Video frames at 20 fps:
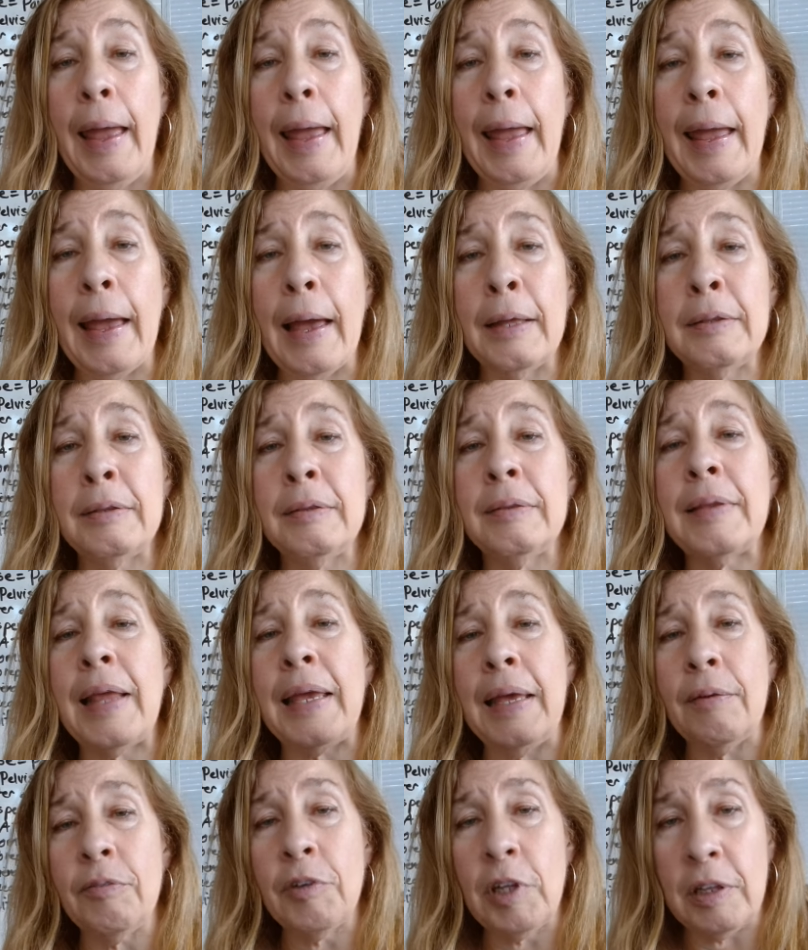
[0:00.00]
and they
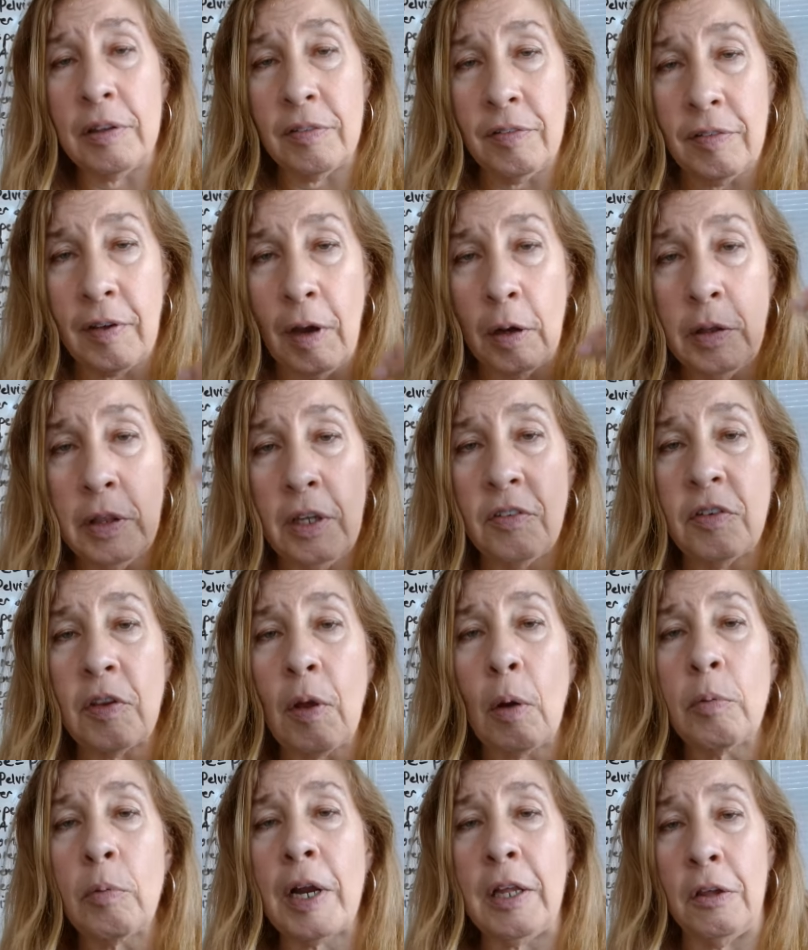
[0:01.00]
haven't done this
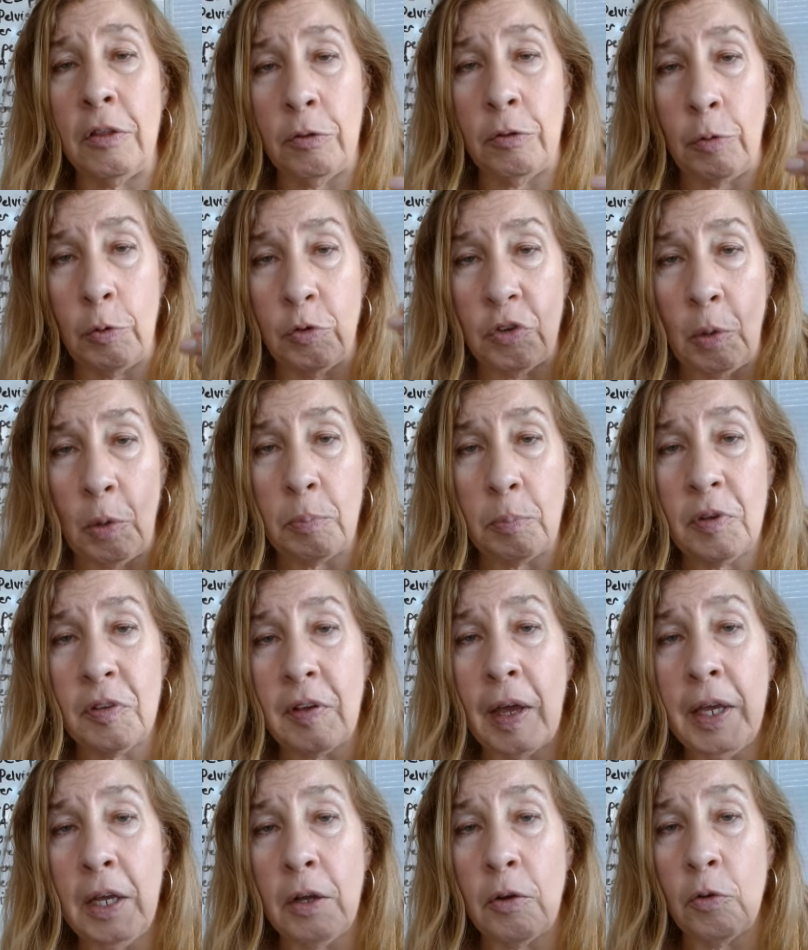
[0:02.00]
already through some
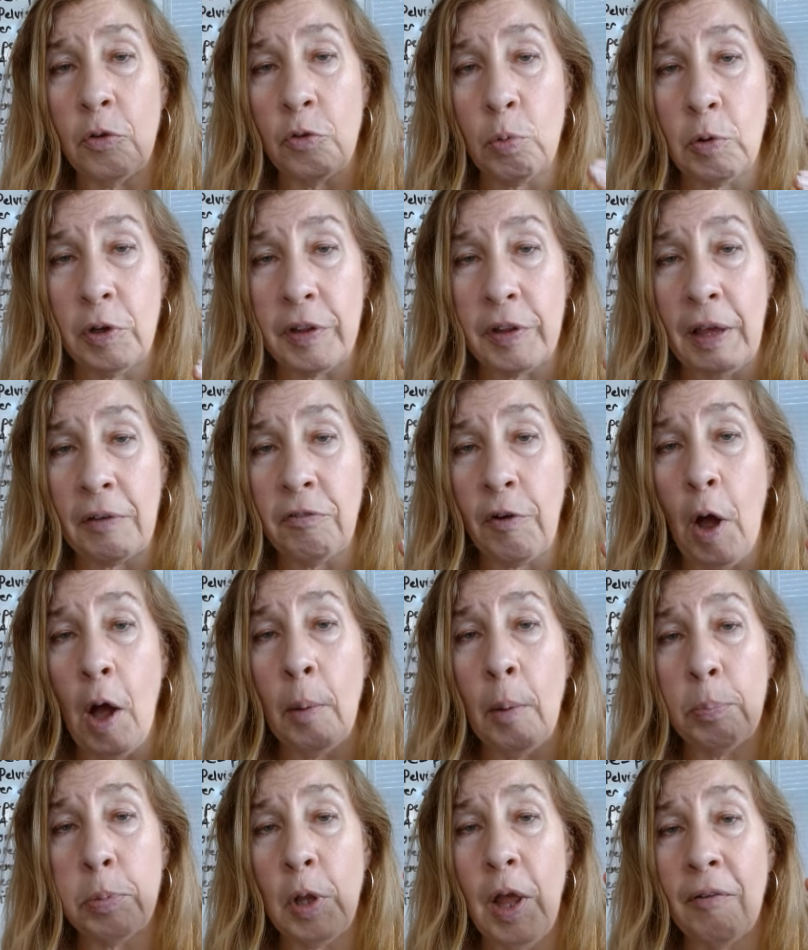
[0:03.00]
cycles where they've
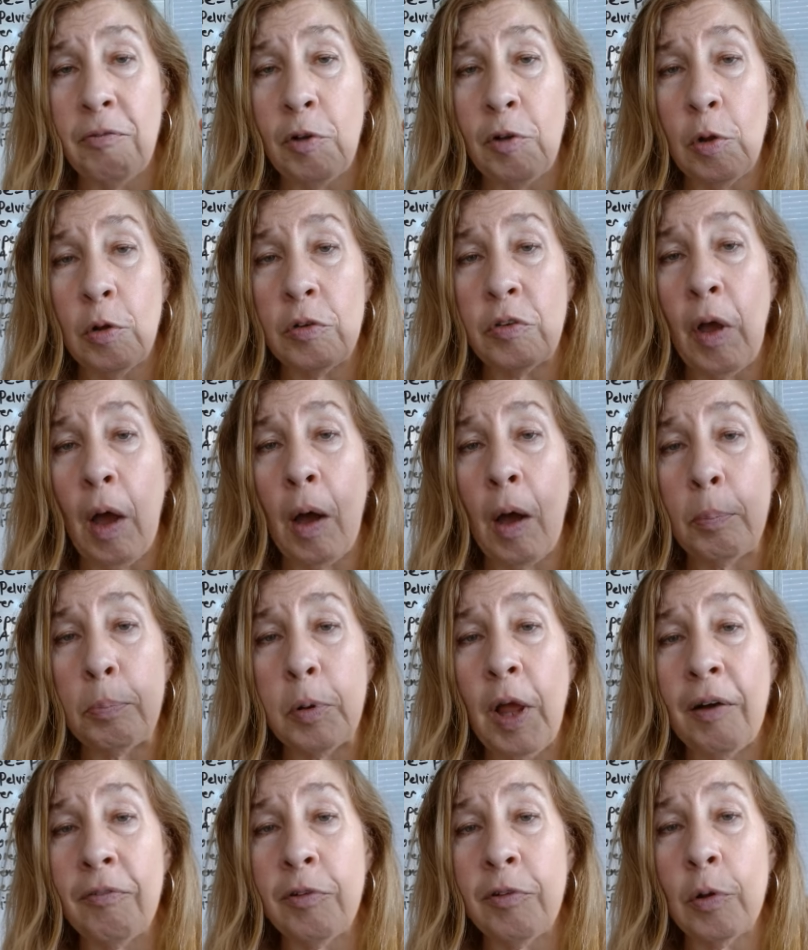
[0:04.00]
up leveled up
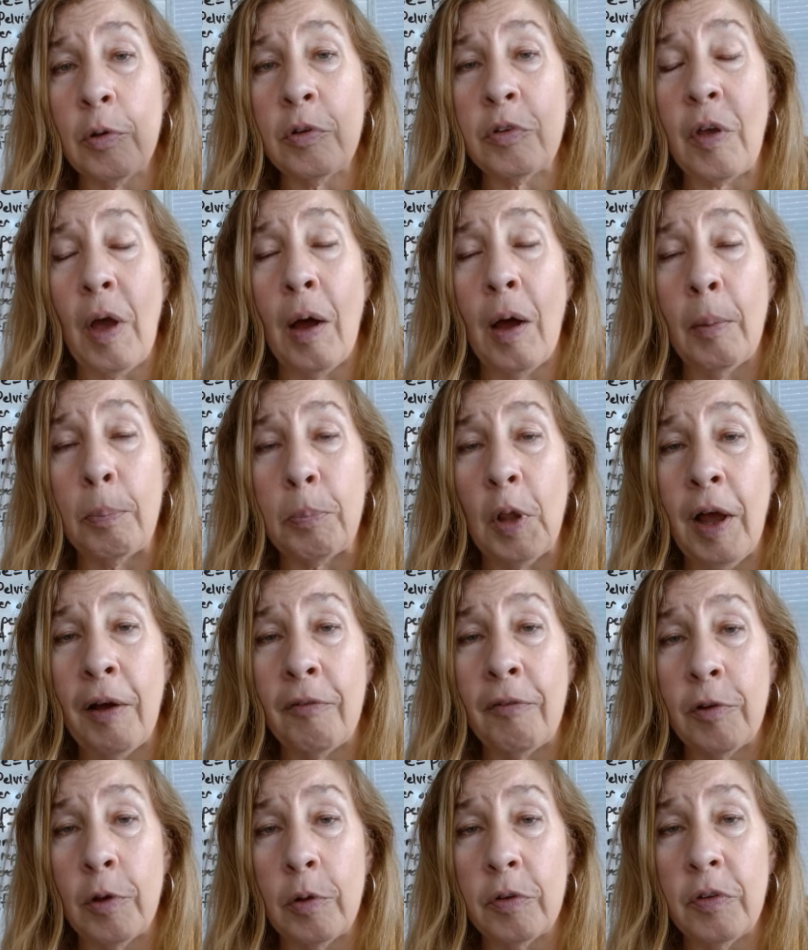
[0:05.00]
leveled up
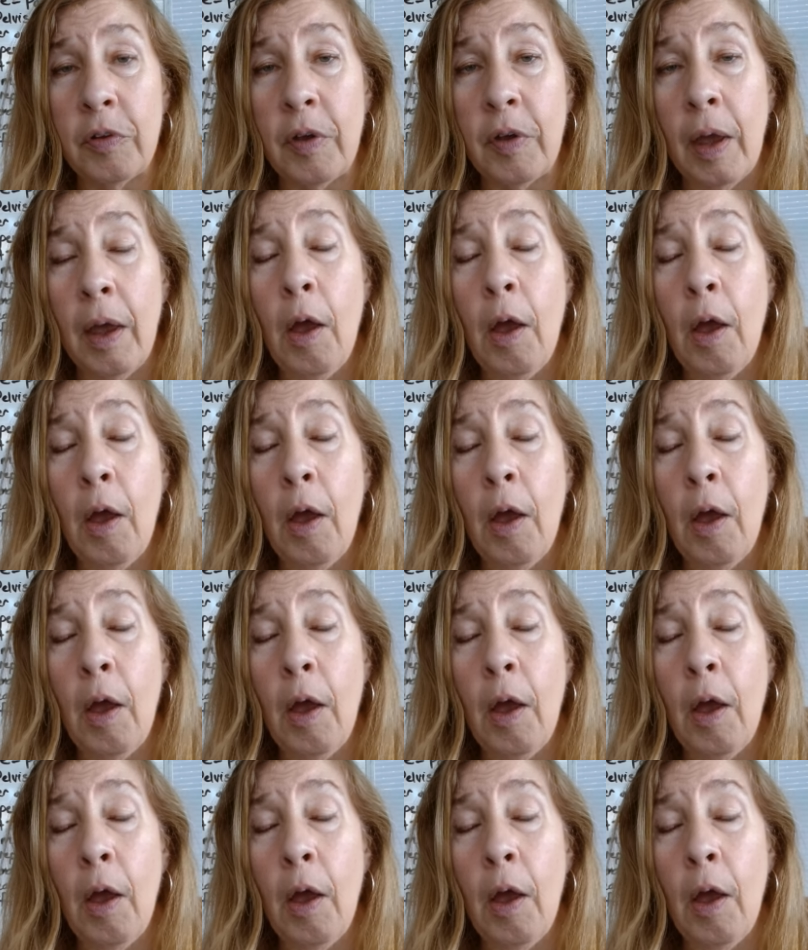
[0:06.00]
leveled